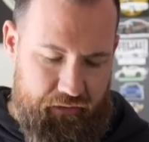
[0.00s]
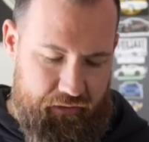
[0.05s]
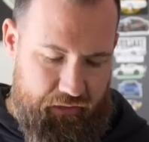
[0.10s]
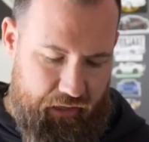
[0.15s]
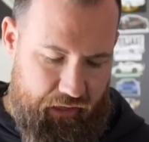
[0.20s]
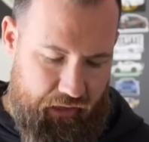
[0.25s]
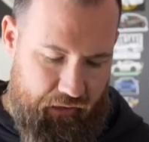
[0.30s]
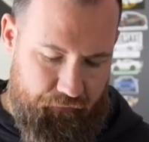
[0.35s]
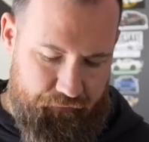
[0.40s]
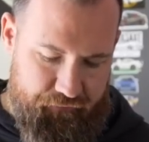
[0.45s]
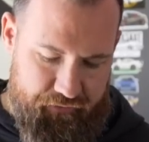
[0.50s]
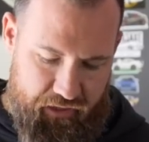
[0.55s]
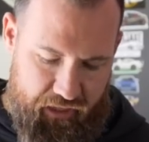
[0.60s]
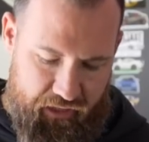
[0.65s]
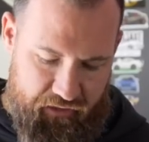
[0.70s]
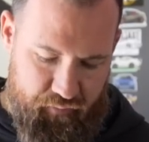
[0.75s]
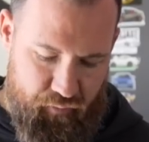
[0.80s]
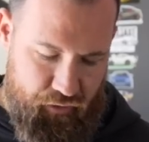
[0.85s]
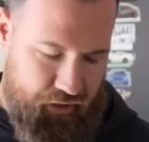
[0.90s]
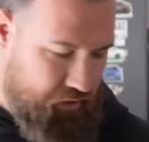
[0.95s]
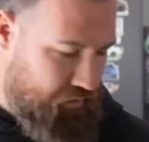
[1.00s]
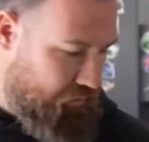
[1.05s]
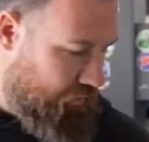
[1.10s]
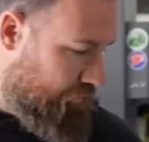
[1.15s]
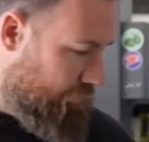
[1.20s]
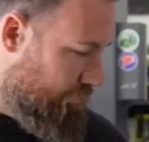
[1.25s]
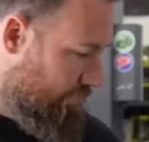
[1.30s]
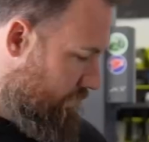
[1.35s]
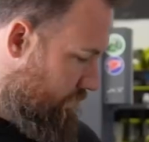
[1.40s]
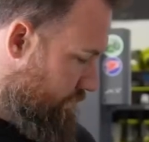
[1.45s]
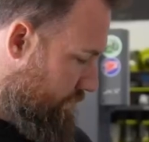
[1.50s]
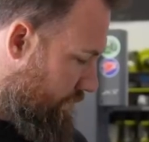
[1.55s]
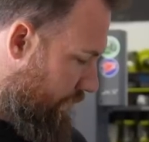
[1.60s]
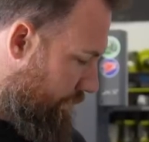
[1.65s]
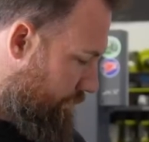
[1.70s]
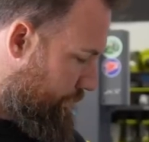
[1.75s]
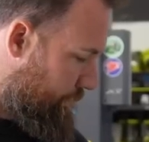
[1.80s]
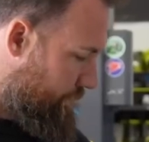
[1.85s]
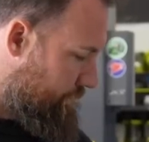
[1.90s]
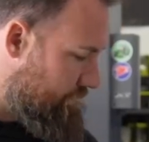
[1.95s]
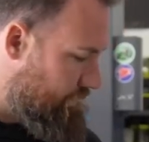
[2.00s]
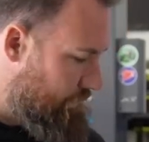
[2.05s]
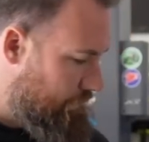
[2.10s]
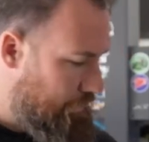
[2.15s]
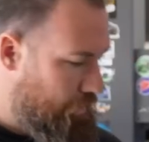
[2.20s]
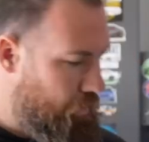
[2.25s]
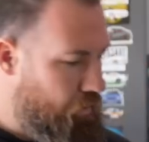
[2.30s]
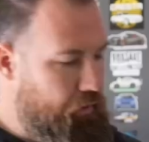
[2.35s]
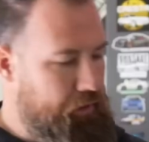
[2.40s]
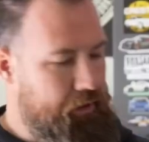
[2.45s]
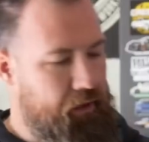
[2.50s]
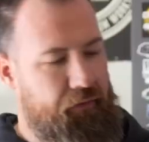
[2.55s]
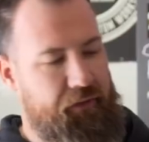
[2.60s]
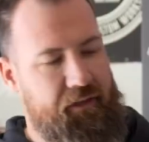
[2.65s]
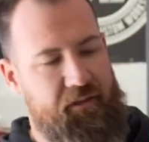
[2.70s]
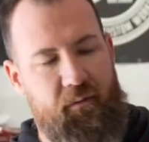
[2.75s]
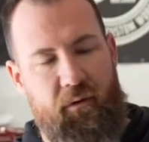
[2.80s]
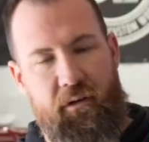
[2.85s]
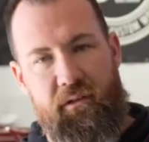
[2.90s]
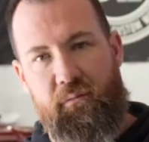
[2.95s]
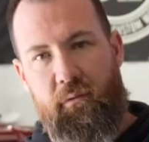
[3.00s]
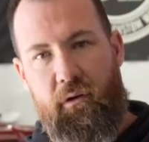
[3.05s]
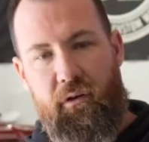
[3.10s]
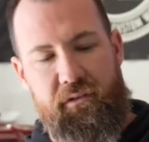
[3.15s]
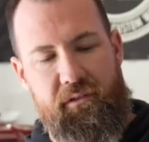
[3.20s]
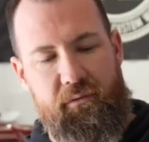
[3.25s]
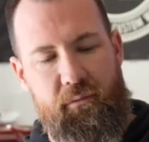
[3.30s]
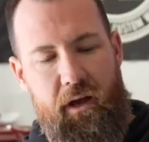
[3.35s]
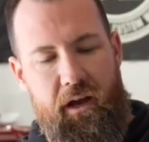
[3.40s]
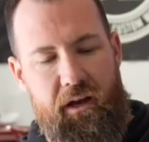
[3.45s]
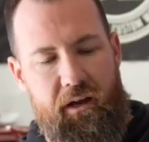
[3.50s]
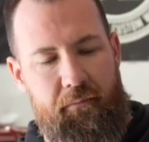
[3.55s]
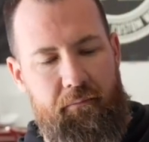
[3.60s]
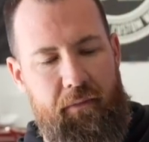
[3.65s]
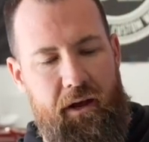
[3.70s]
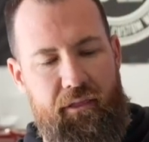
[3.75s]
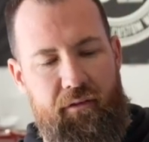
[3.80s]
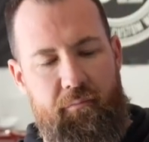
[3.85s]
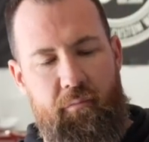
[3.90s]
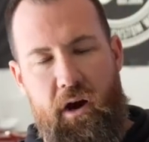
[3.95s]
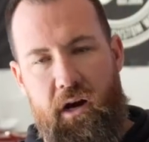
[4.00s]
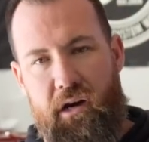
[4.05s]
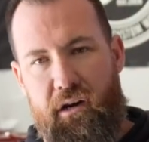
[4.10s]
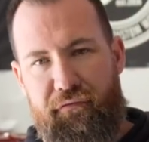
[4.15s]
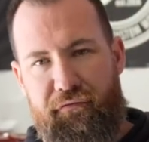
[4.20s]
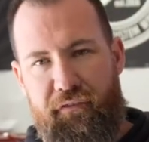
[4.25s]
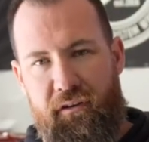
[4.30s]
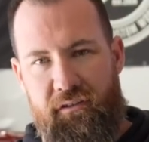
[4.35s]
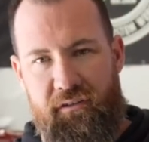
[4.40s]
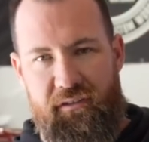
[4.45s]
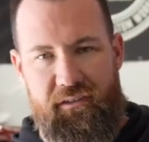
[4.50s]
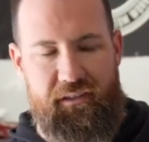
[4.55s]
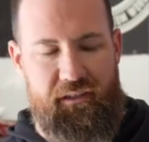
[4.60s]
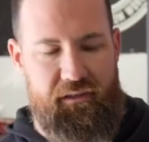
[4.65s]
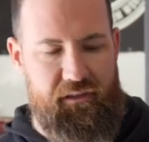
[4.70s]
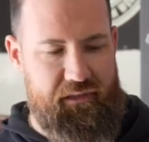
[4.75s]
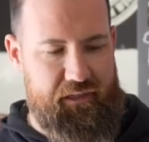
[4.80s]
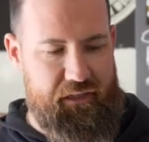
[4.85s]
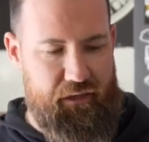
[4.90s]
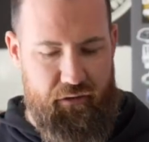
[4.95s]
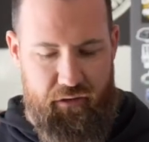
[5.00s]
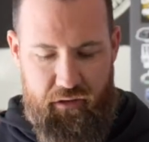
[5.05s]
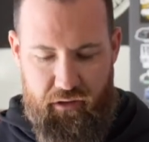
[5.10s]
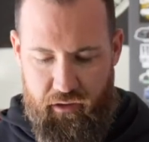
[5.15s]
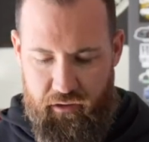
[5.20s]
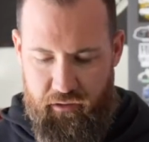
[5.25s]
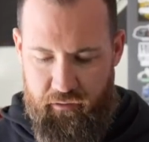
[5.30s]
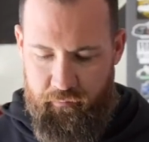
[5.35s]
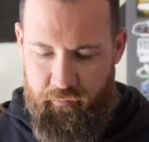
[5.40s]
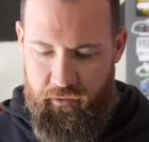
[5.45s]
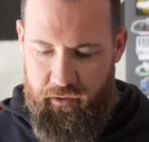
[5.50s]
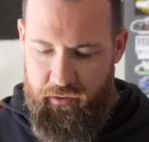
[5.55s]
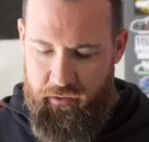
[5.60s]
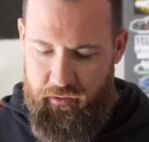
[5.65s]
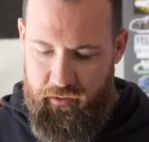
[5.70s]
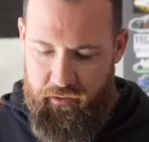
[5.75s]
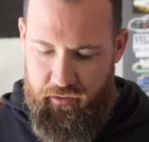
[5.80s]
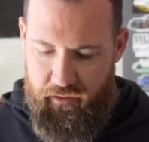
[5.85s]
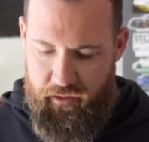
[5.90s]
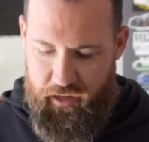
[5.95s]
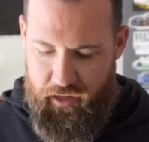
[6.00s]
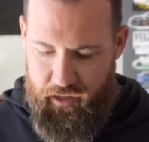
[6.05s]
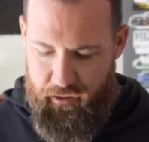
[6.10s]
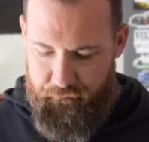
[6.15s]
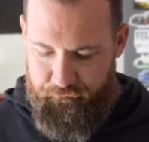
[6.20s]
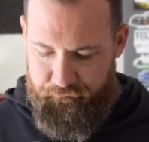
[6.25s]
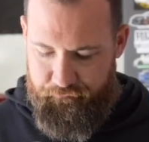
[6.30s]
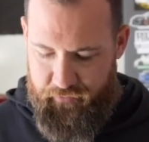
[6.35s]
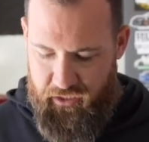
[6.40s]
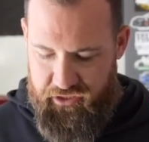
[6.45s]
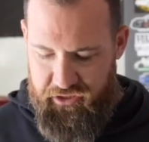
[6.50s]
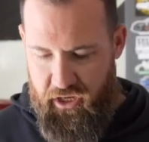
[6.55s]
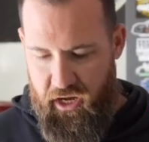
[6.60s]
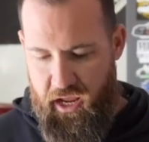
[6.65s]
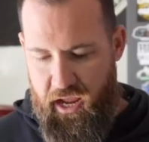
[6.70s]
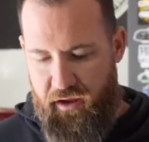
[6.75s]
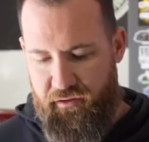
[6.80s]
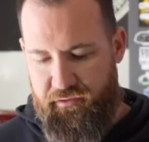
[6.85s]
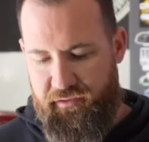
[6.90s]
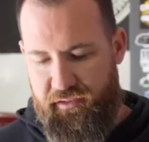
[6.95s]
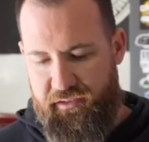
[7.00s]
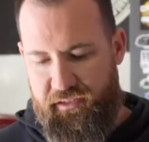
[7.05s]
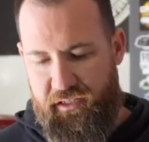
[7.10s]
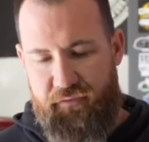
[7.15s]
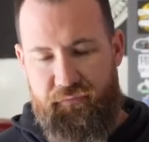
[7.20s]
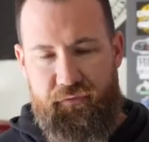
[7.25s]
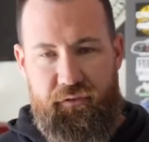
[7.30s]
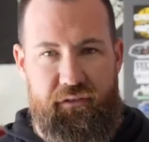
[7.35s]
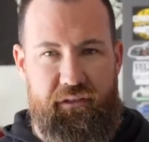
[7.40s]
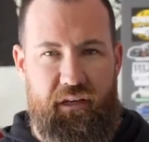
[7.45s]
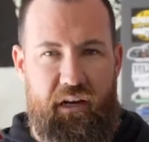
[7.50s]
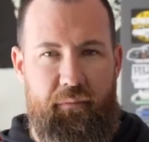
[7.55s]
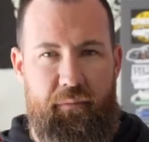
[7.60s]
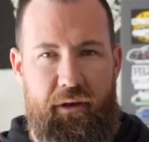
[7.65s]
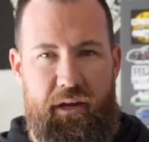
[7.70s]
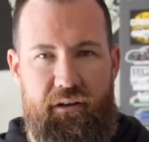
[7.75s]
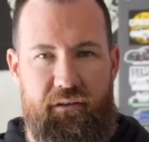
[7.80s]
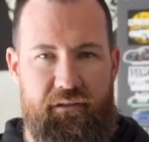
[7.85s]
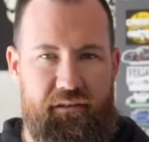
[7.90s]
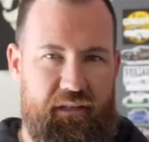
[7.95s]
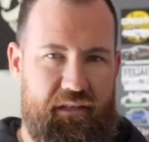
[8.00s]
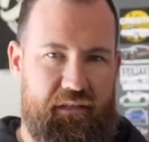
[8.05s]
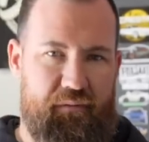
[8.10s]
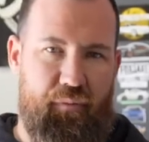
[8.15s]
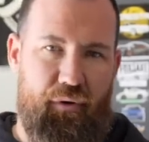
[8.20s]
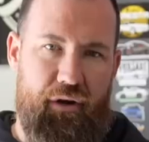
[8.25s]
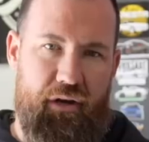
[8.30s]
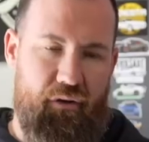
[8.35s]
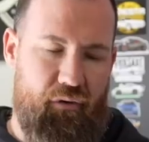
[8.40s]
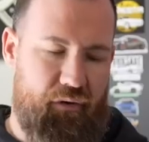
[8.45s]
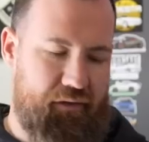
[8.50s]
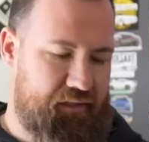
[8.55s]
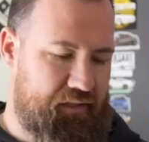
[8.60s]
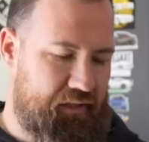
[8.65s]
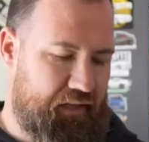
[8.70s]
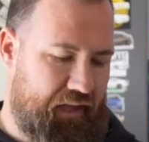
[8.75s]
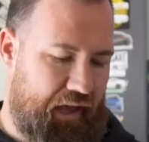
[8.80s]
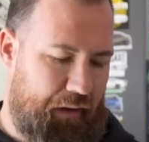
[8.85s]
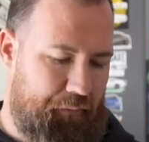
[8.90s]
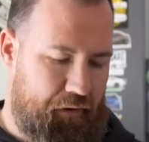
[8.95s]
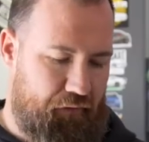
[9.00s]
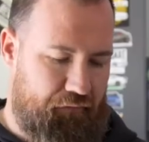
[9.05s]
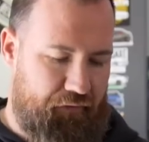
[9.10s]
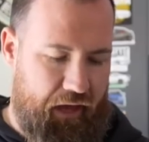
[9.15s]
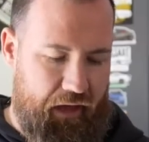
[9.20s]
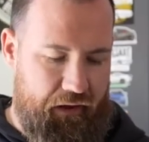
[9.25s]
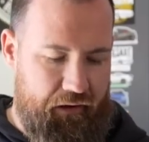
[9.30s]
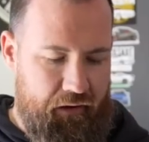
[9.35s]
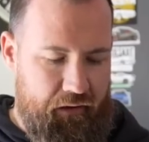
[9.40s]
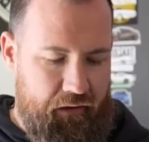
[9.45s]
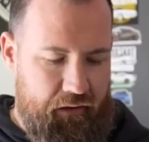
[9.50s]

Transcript: So yeah, it's pretty cool. We've got Bluetooth calling on this one as well. So we are going to mount the microphone just to the steering column. I don't know how successful it's going to be because it is pretty noisy in the cabin of that.